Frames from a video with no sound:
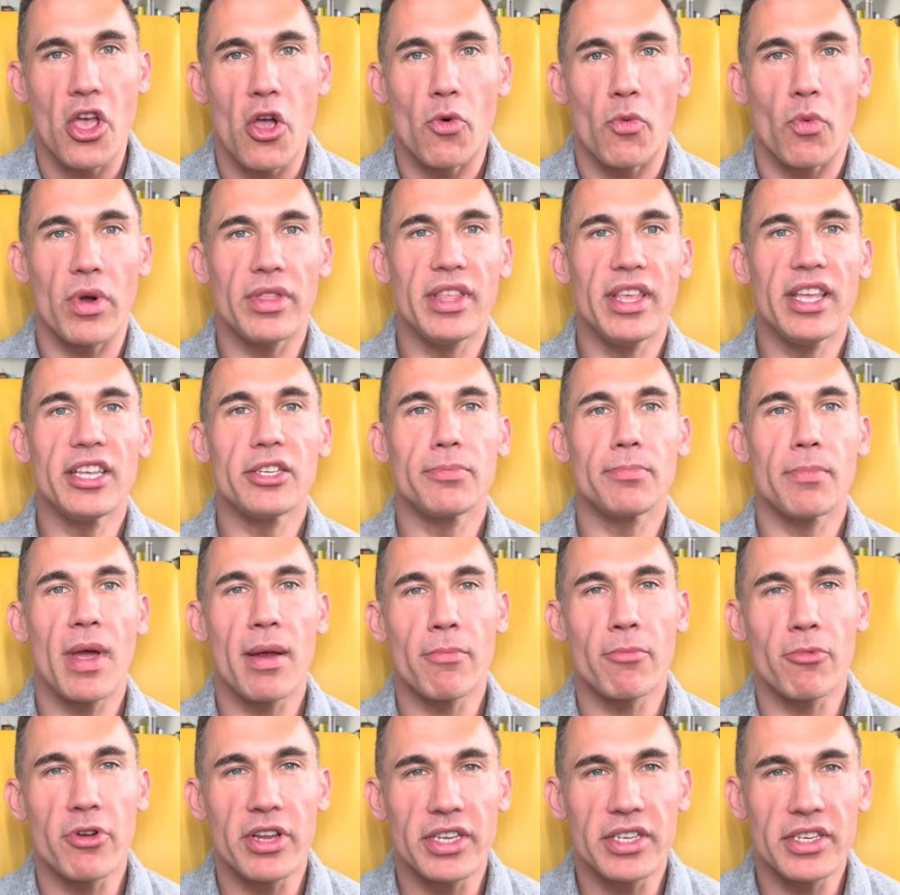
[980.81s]
When these
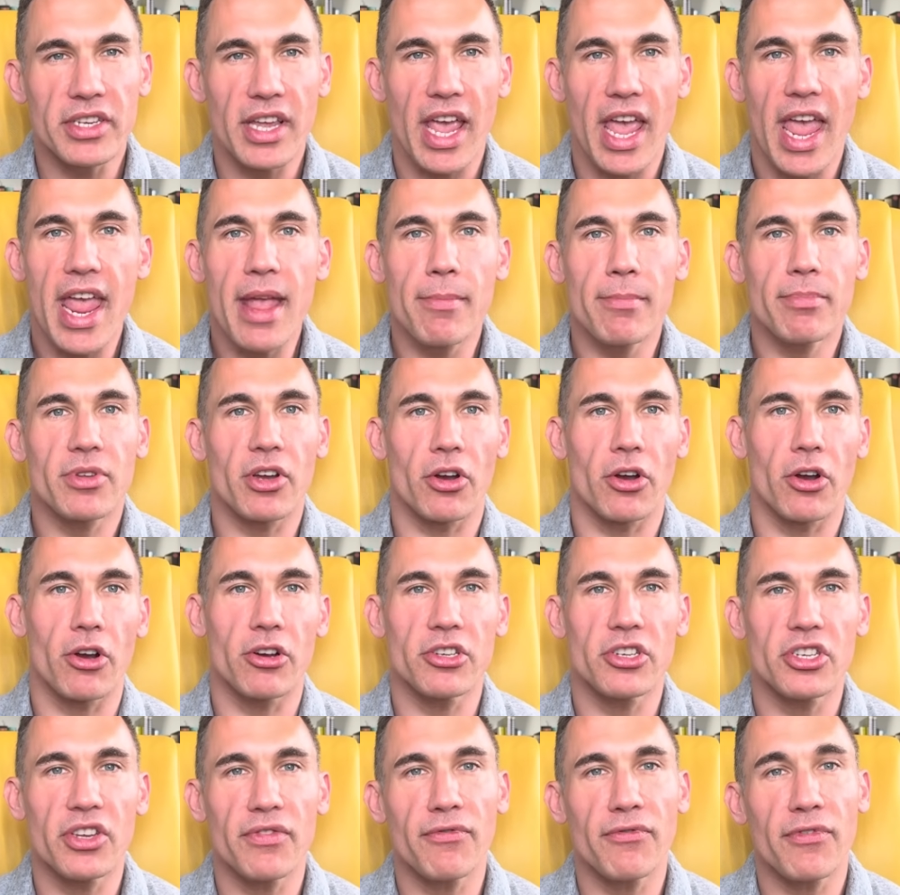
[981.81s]
memories came to her,
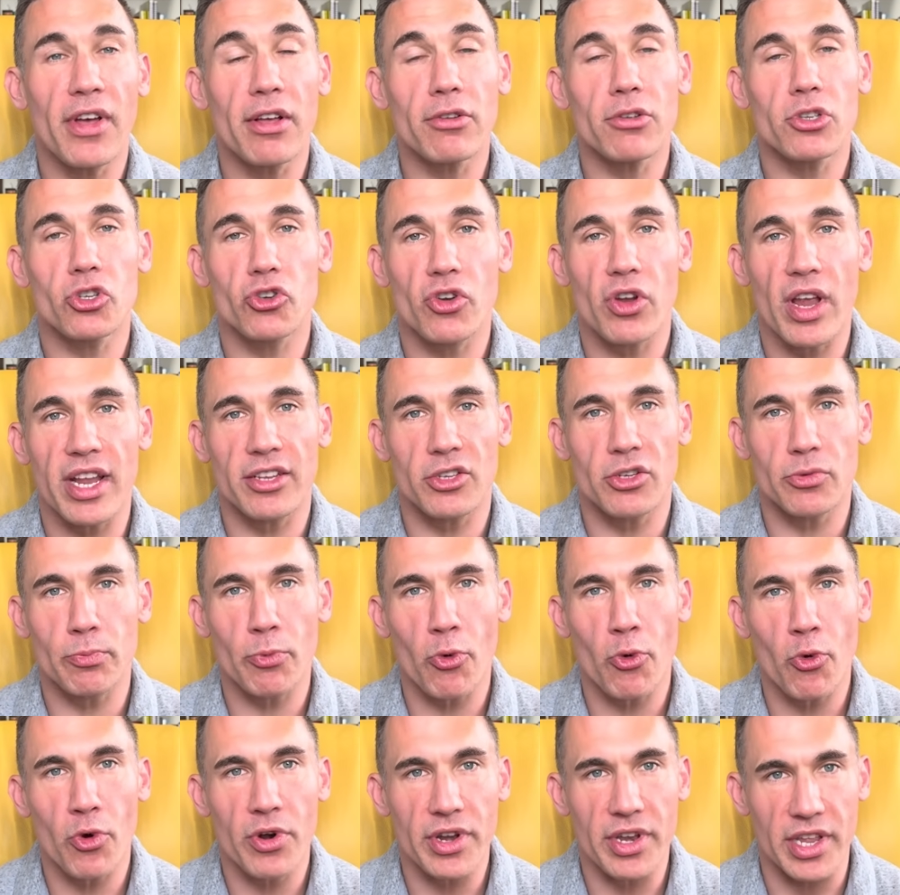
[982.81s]
she felt
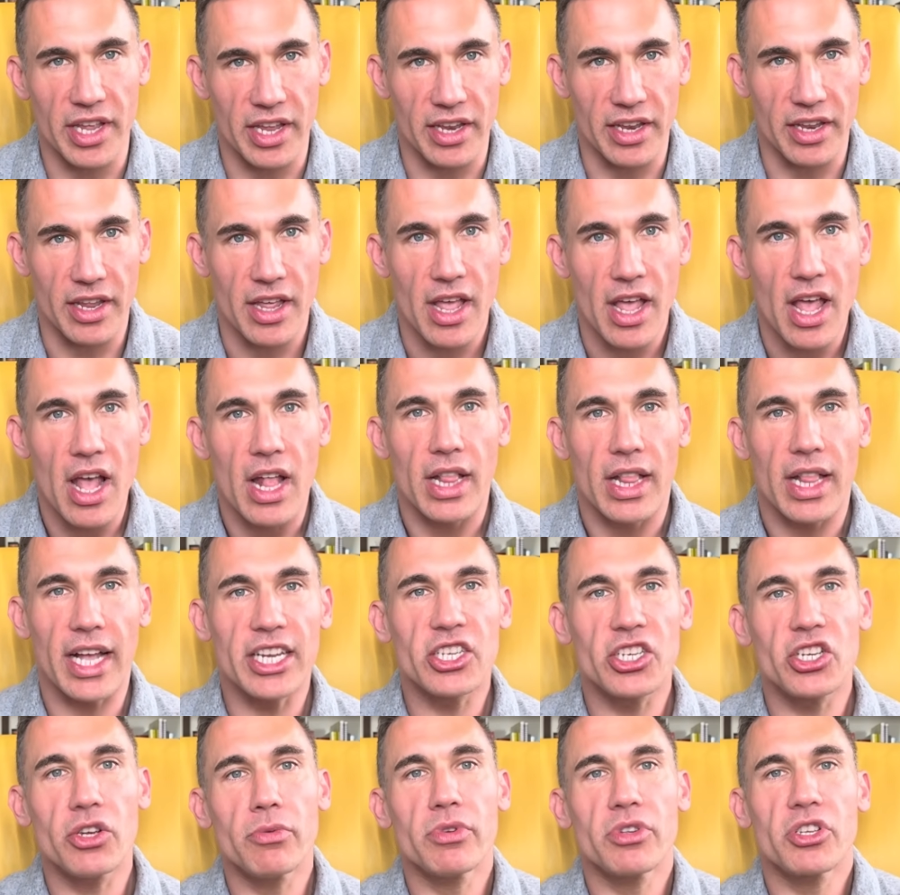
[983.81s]
transported, like
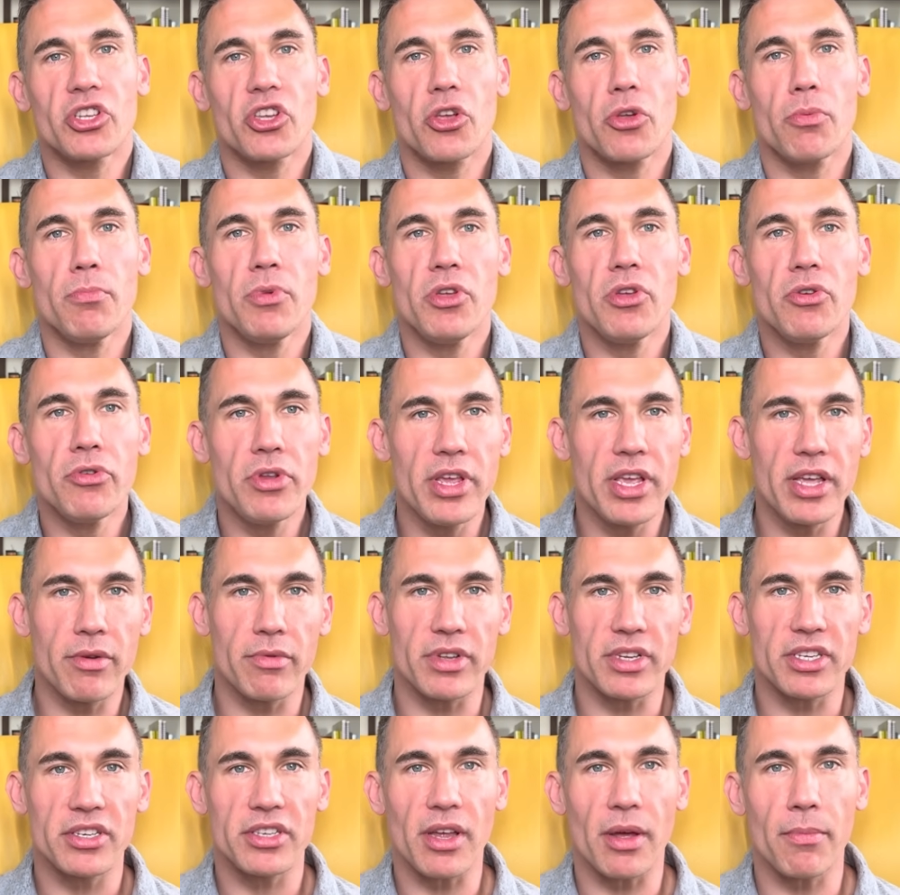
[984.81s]
she was communing
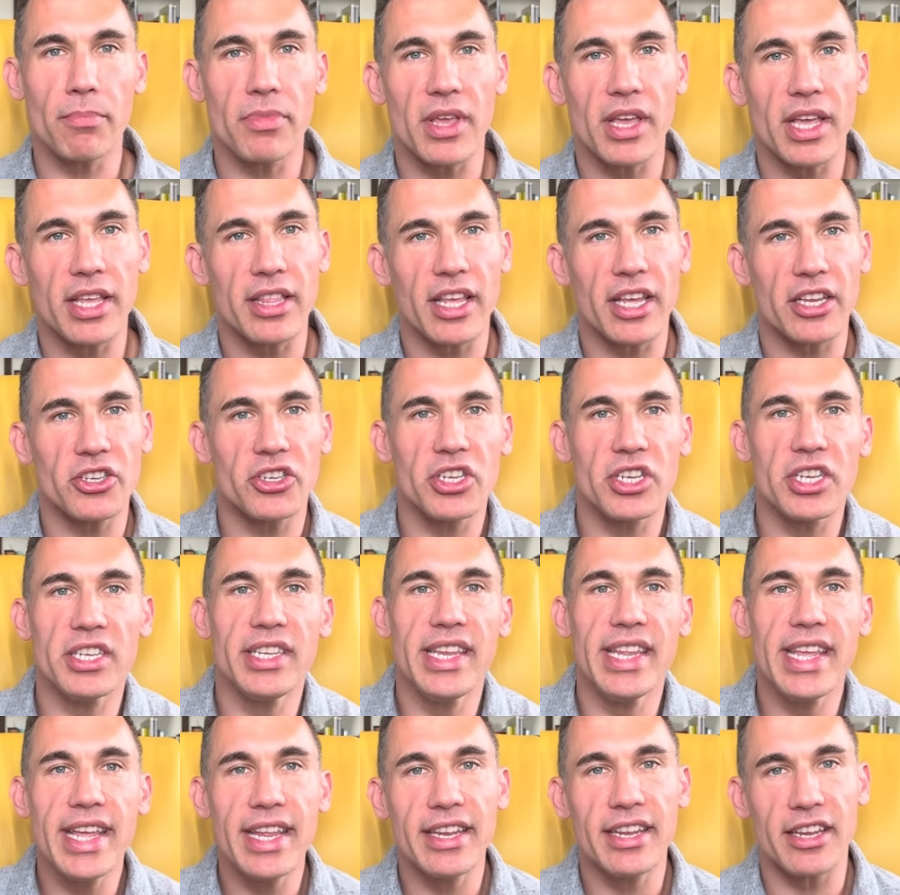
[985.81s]
with something that she
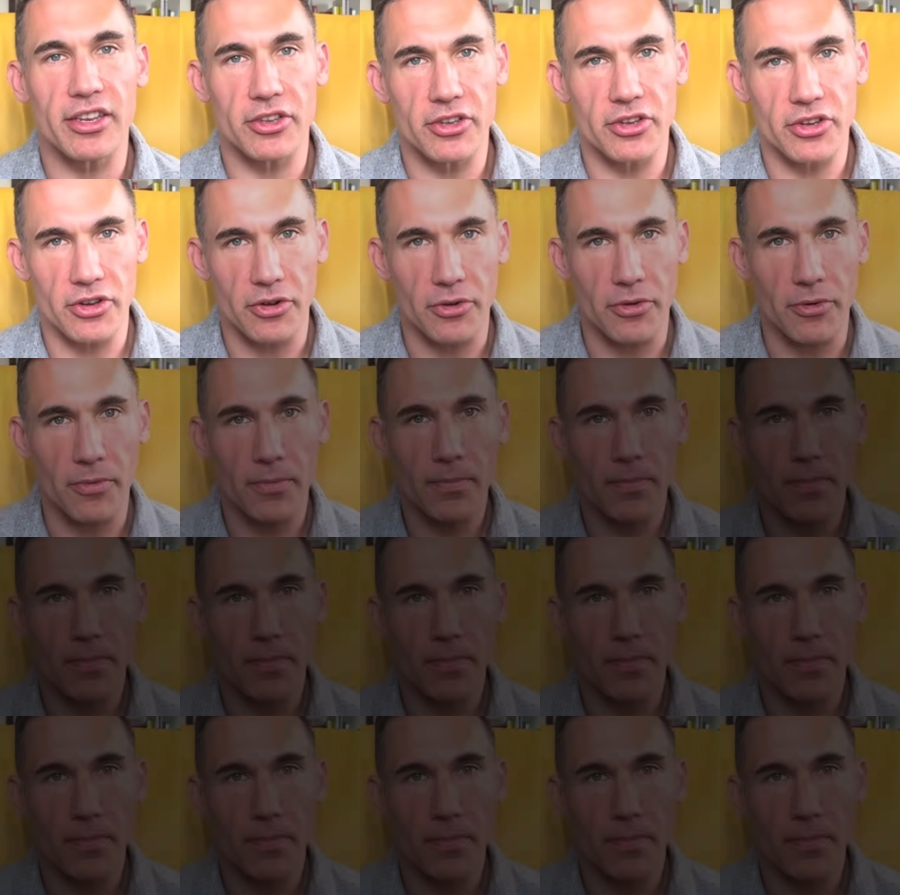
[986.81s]
needed to.